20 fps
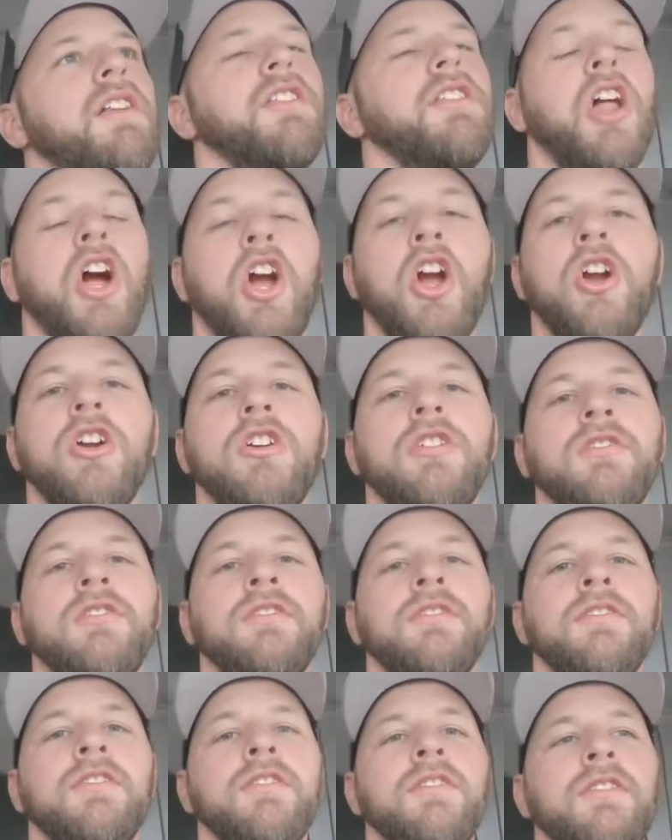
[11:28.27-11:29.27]
Learn
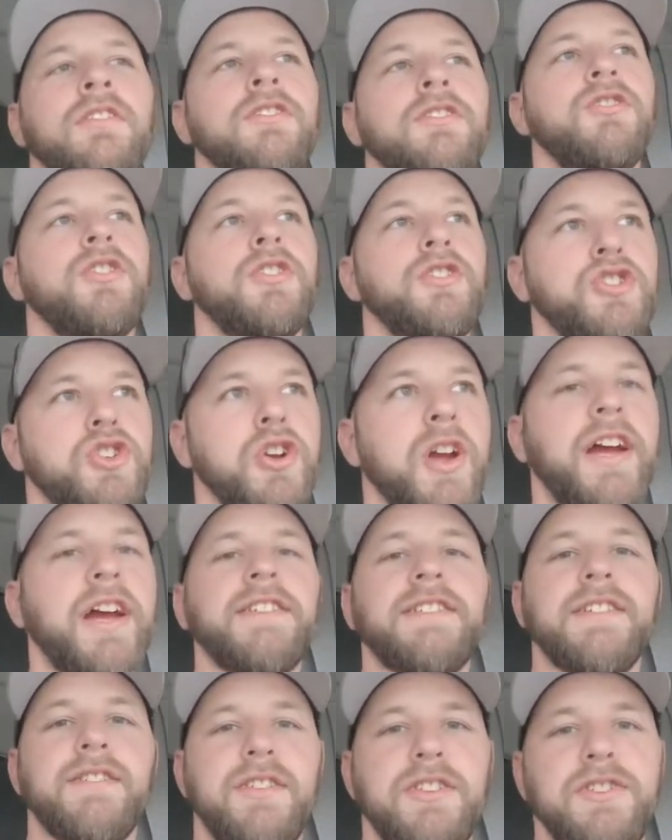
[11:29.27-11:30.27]
the
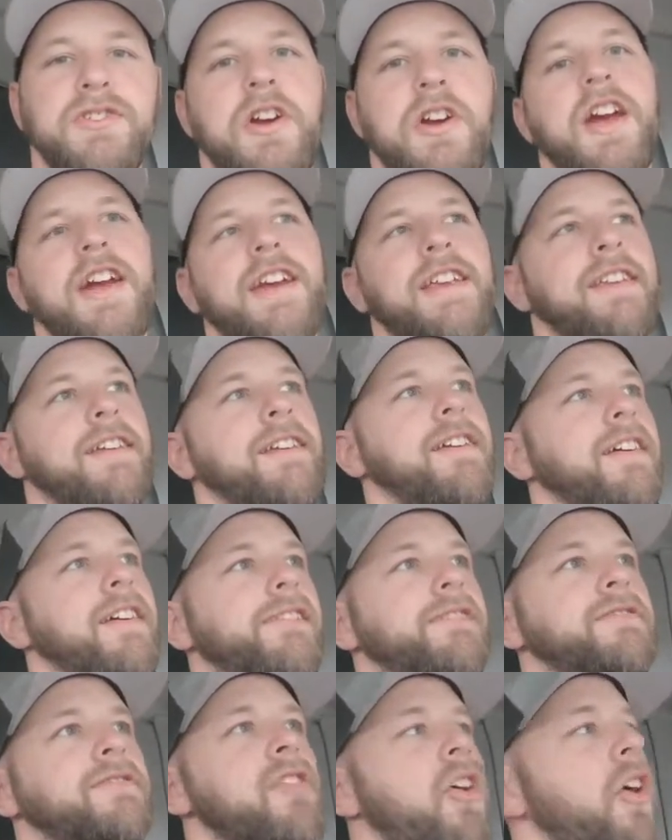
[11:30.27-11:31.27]
tricks of the trade.
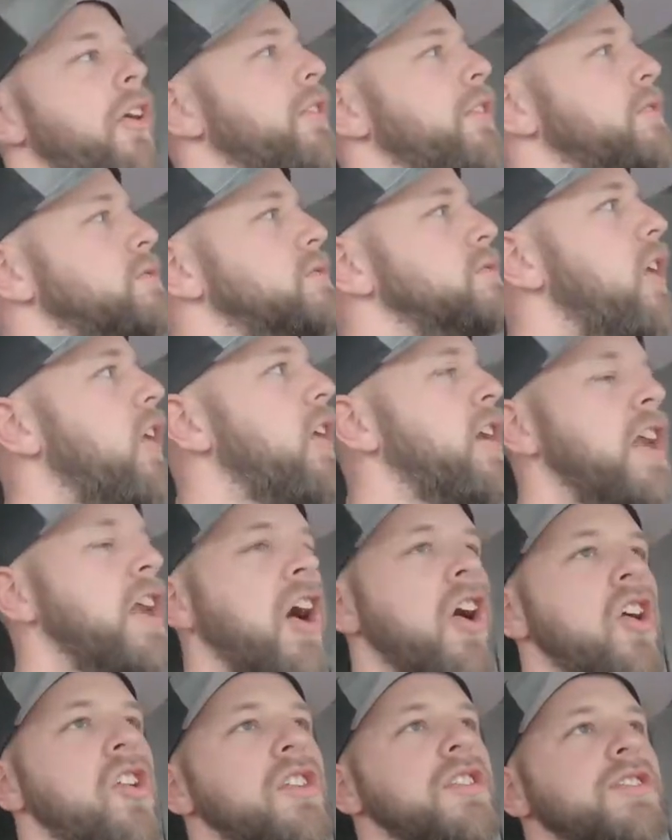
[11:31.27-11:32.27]
You
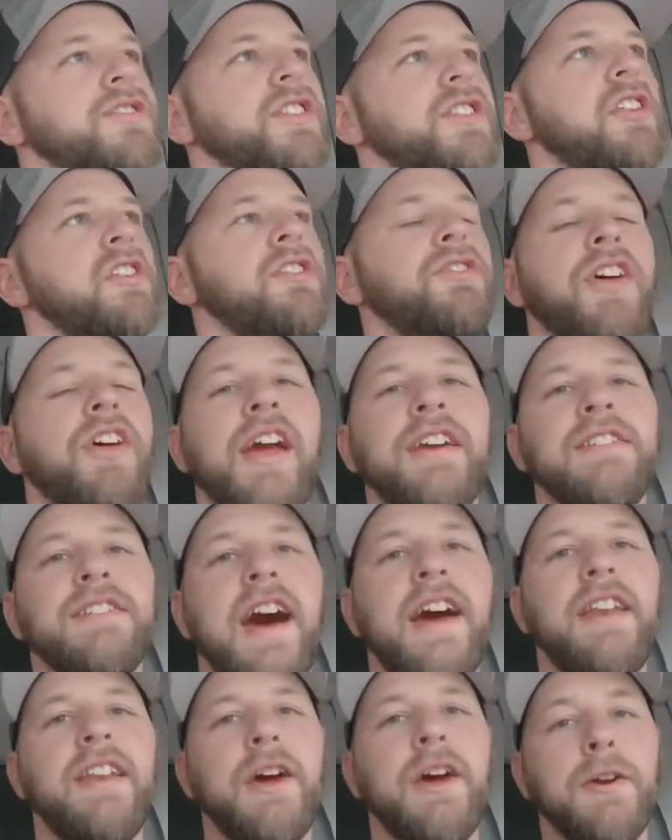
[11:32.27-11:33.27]
know, there are certain things
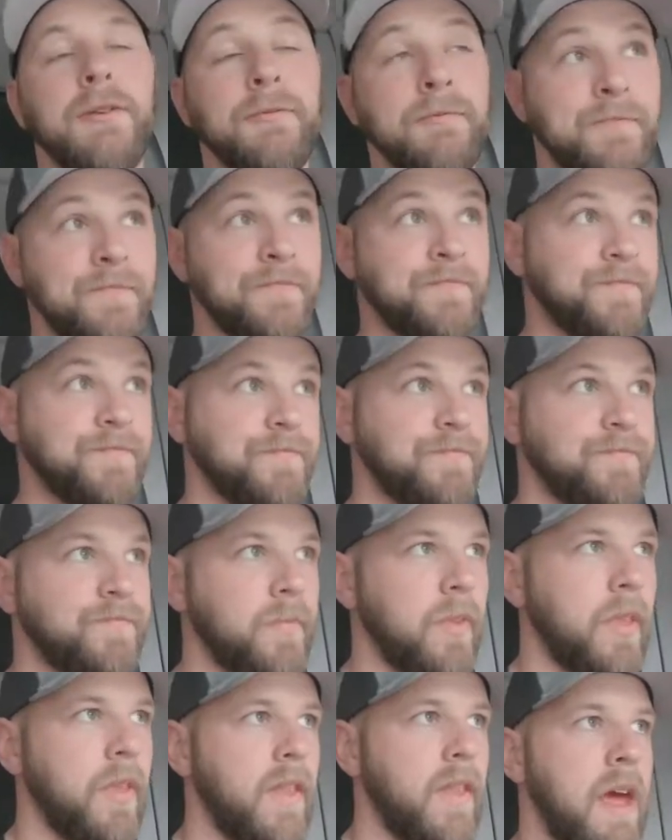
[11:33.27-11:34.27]
I do
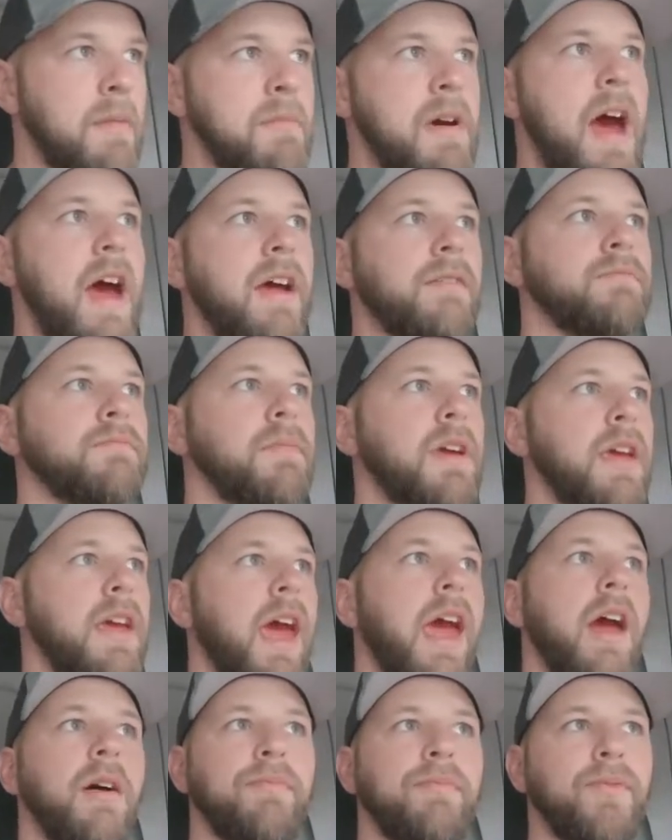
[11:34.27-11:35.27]
that might be
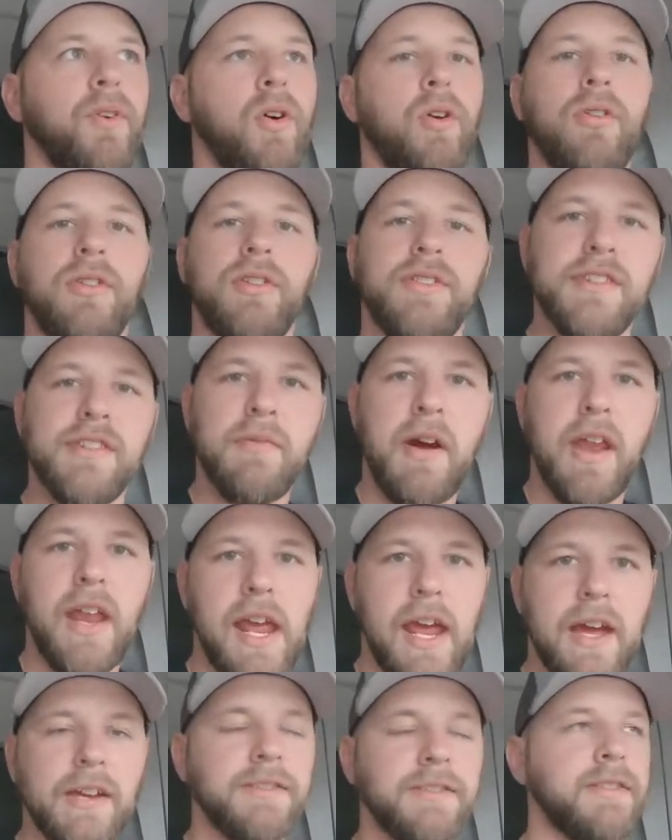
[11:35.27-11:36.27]
helpful to
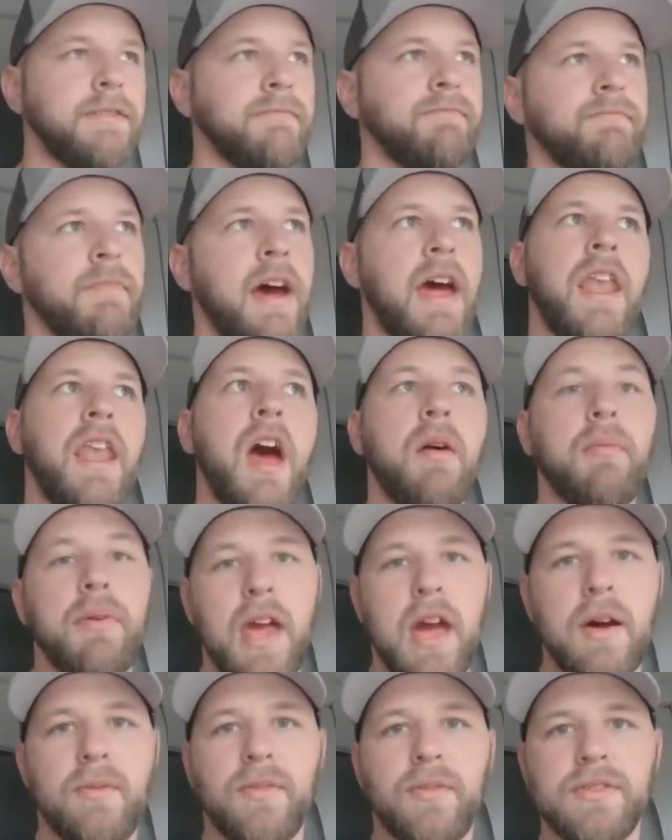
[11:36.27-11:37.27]
somebody else, might not be
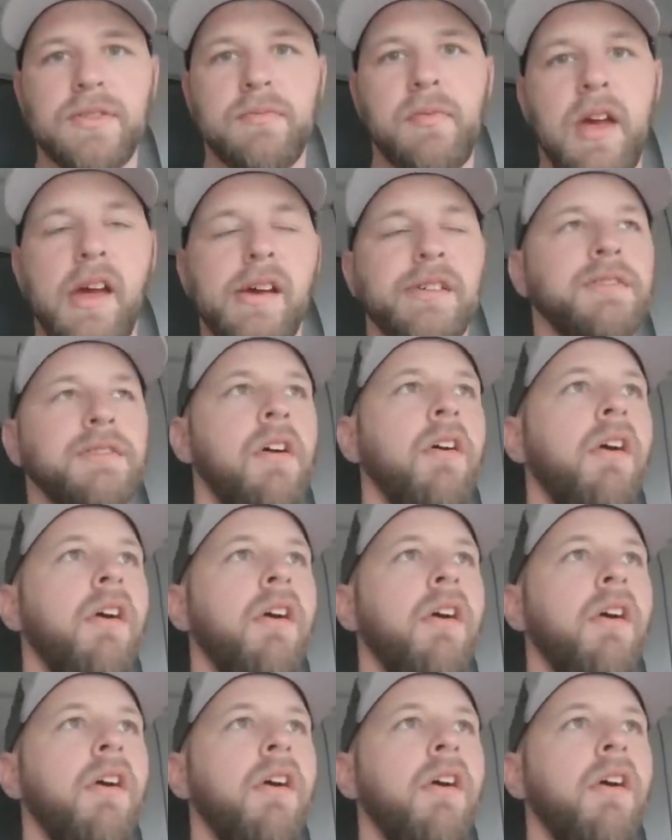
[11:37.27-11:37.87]
helpful to somebody else.